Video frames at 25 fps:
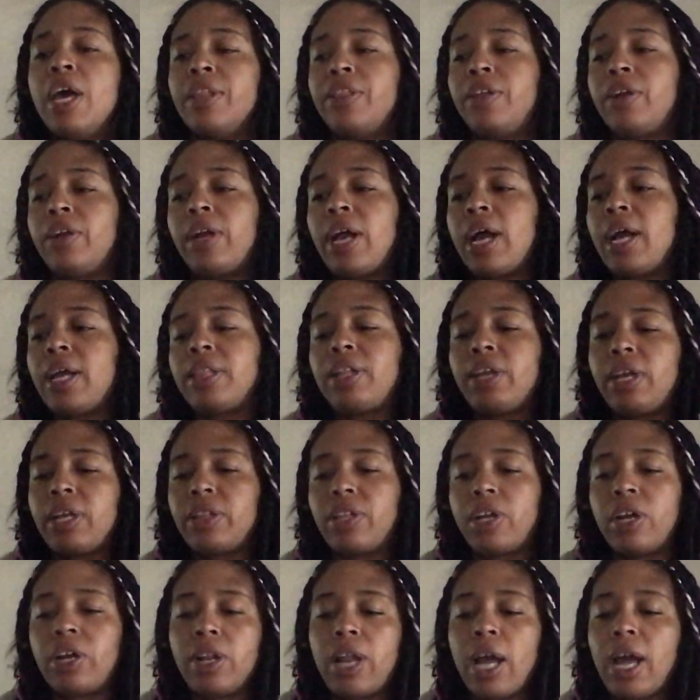They're not going
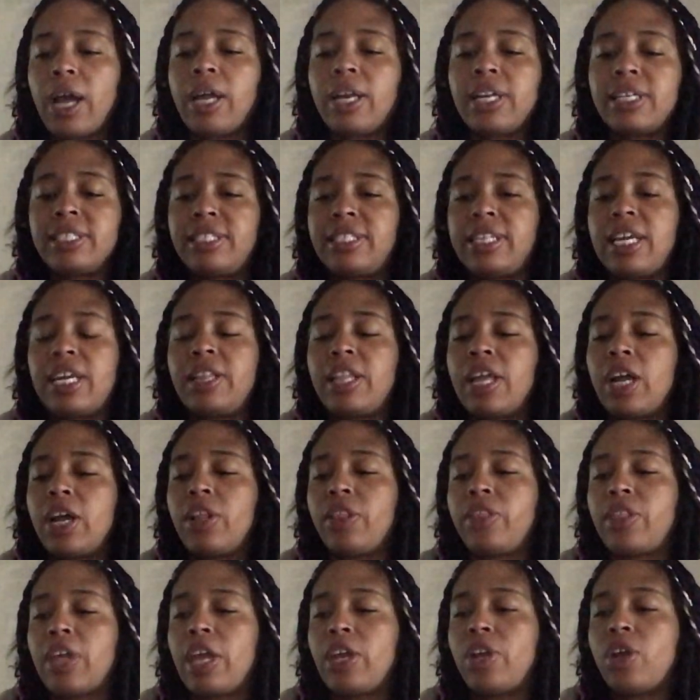to stay there.
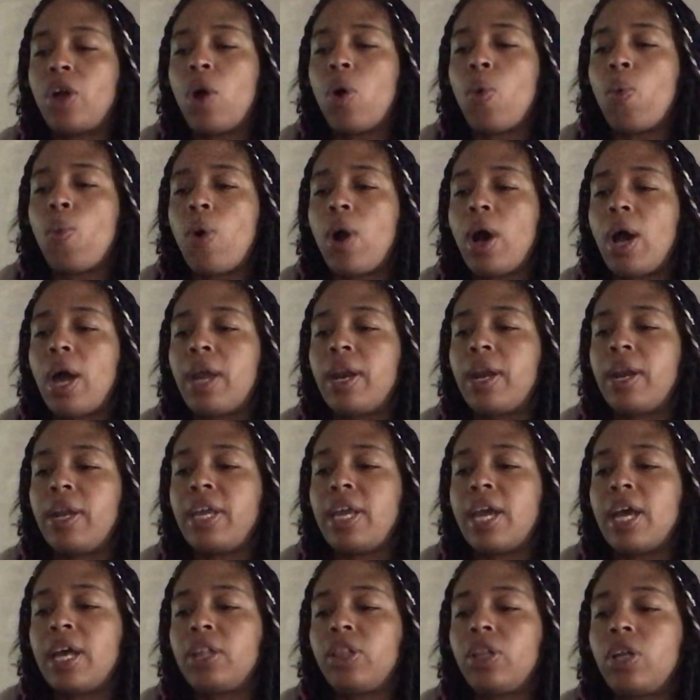They don't want,
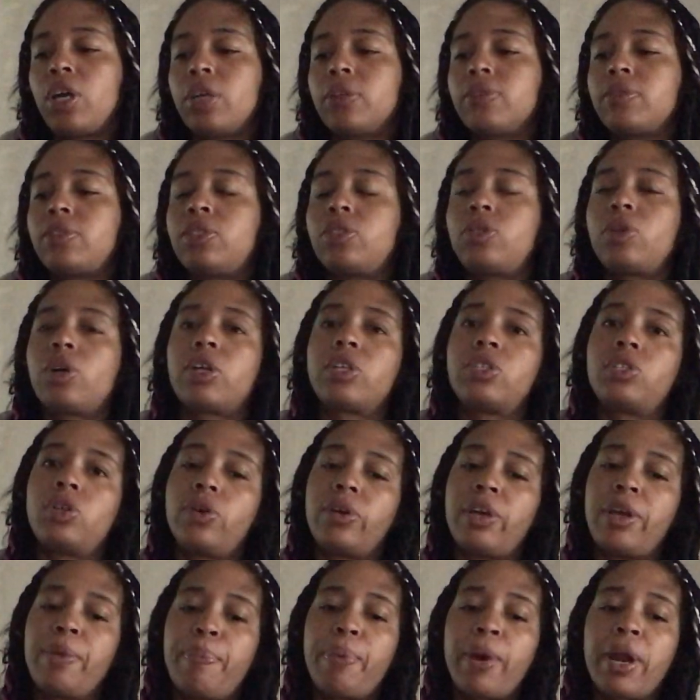look, stork,
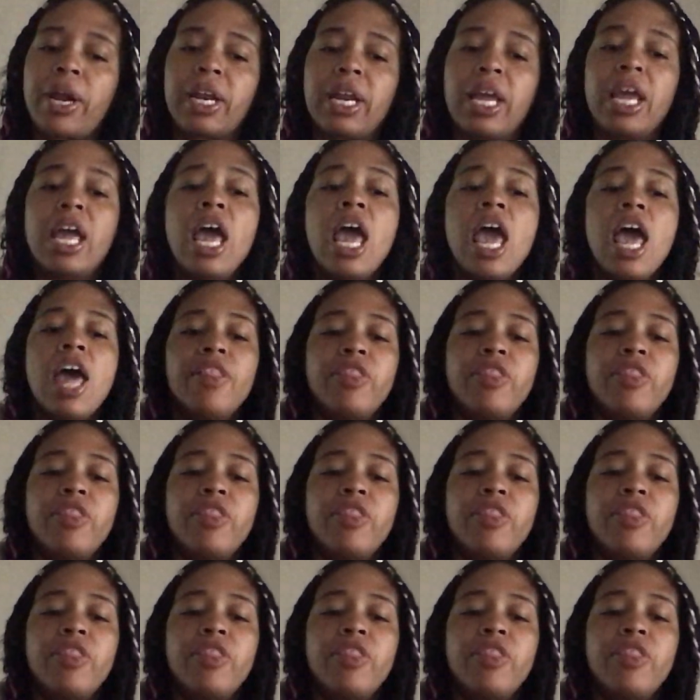don't get pregnant.